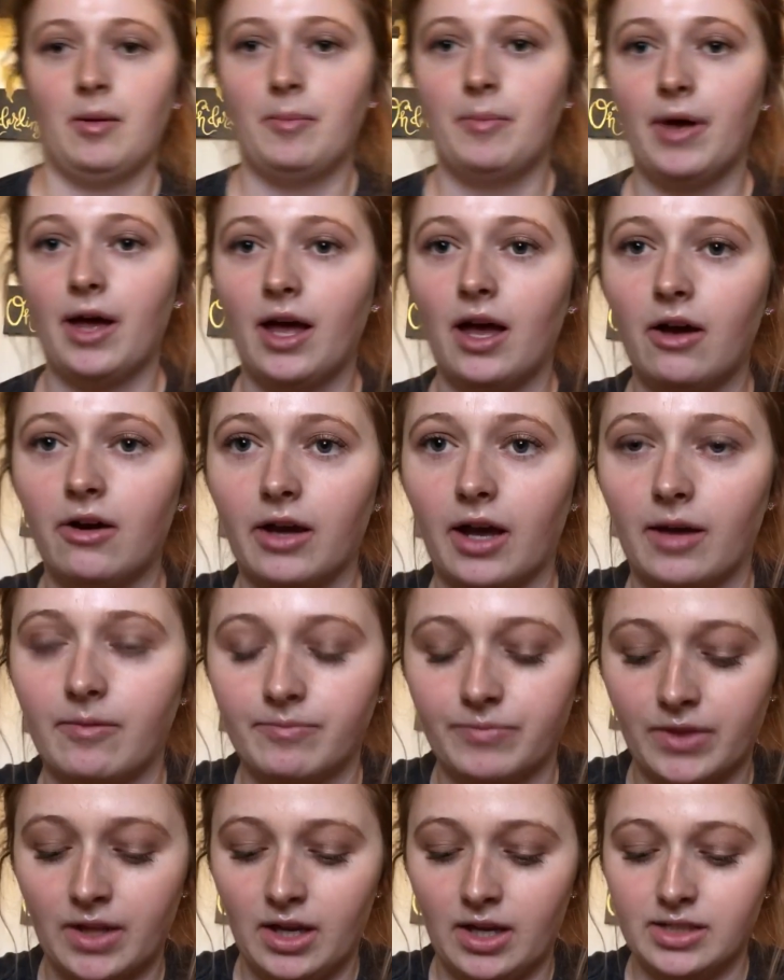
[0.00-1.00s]
But okay,
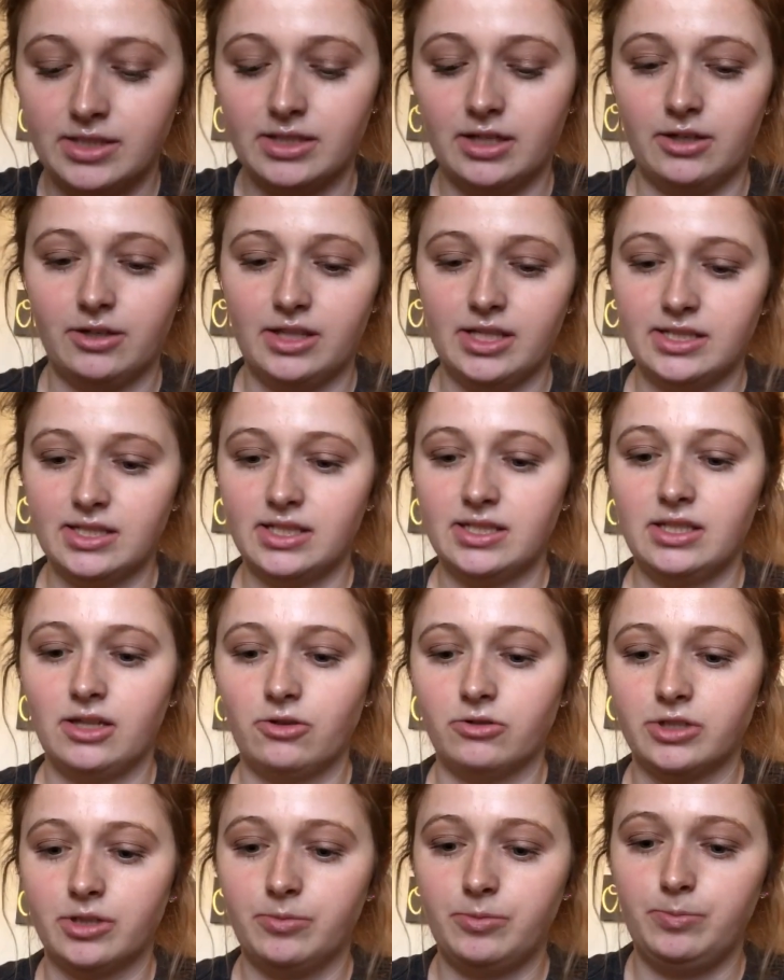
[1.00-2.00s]
so this is the
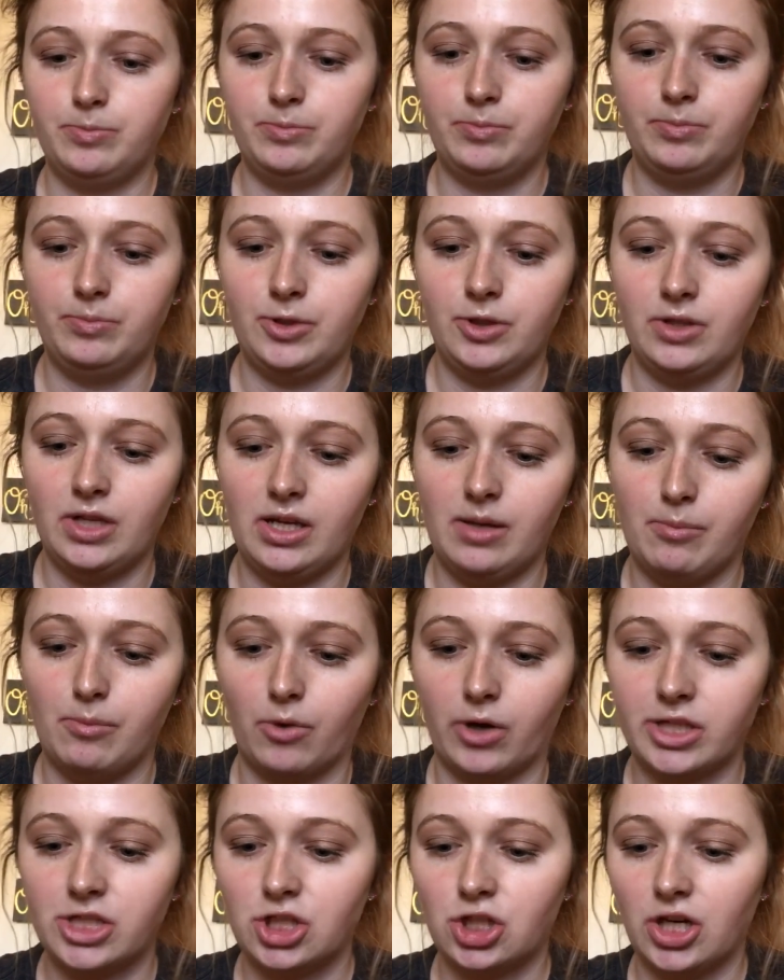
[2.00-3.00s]
Ulta Beauty
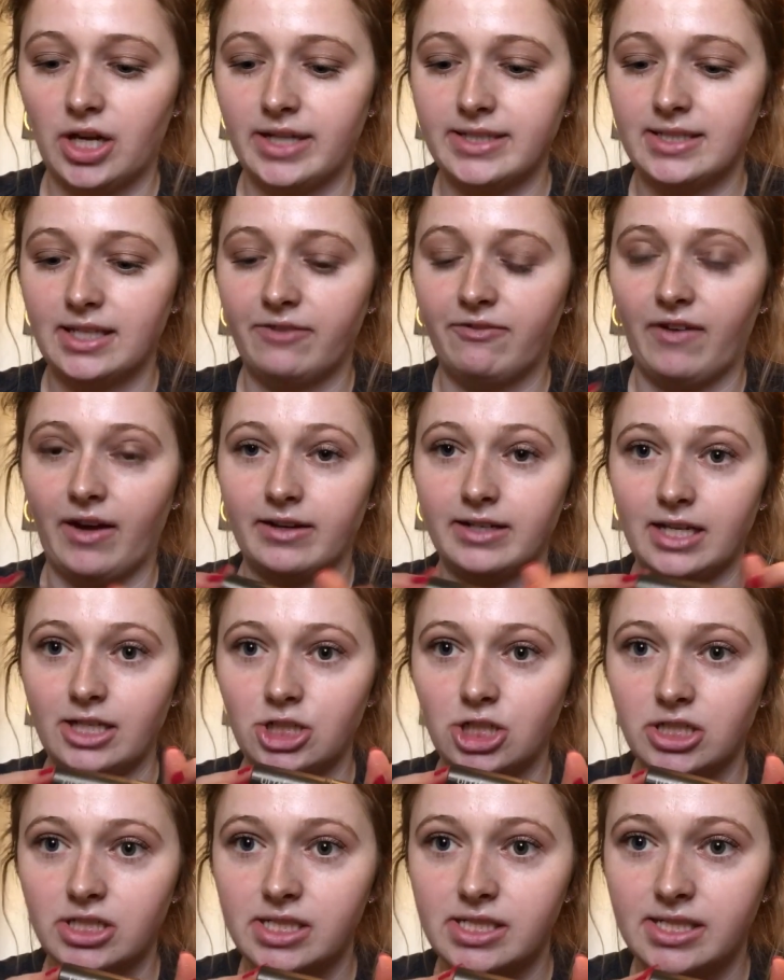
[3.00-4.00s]
Moisturizing
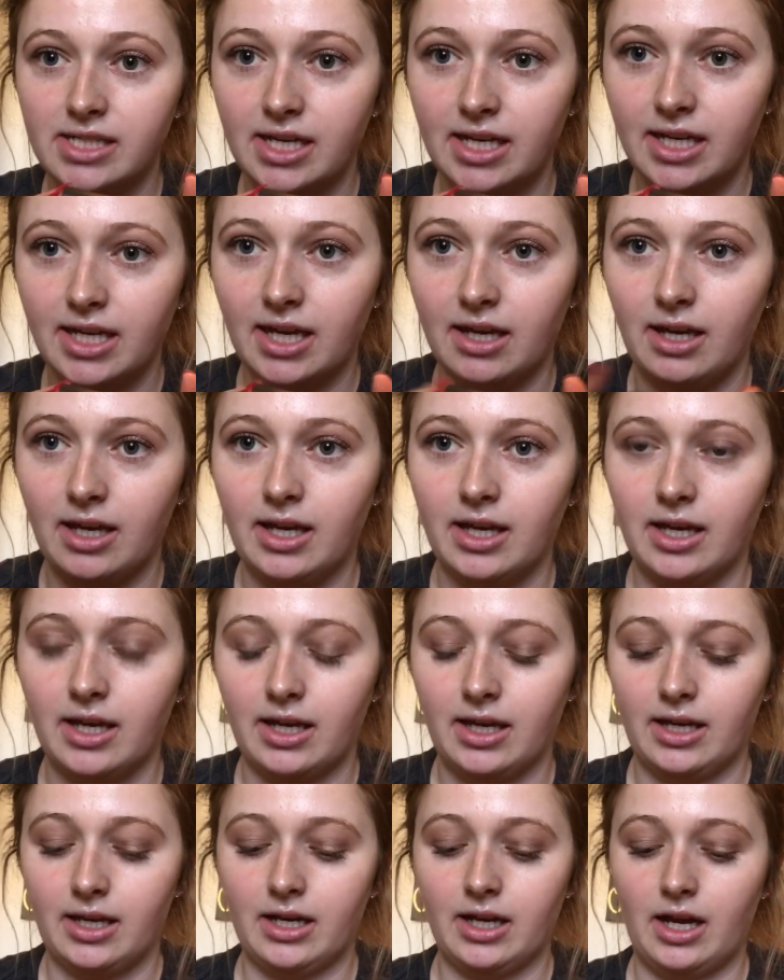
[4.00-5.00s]
Foundation Stick,
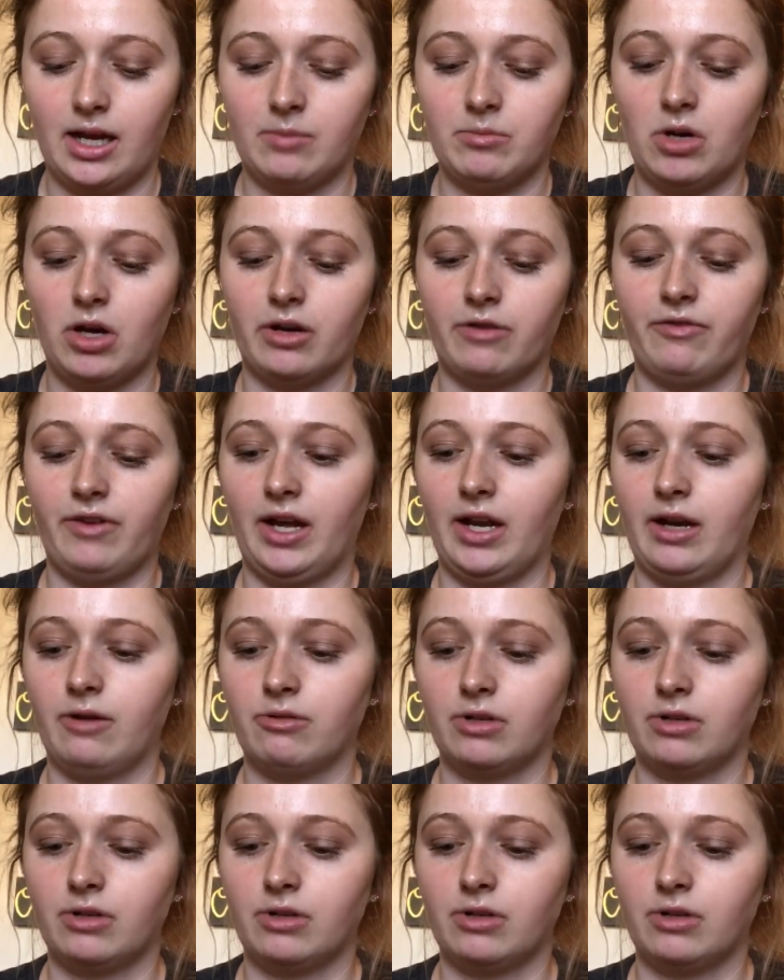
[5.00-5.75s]
and I'm not a fan.